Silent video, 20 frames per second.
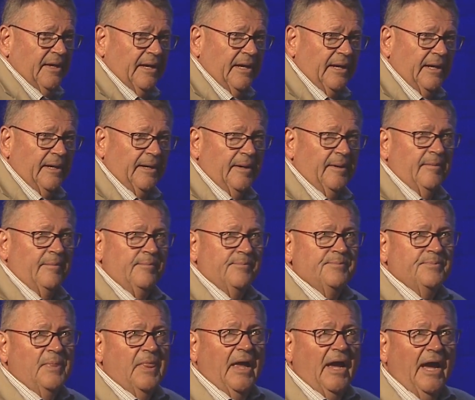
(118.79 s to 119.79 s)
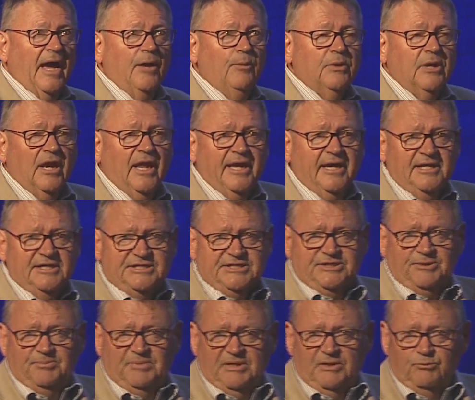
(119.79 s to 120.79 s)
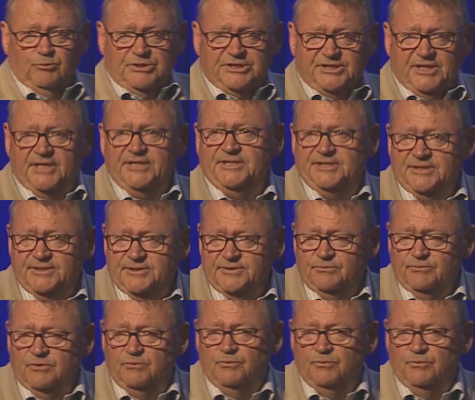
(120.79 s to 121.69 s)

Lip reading: I would like us to be redundant when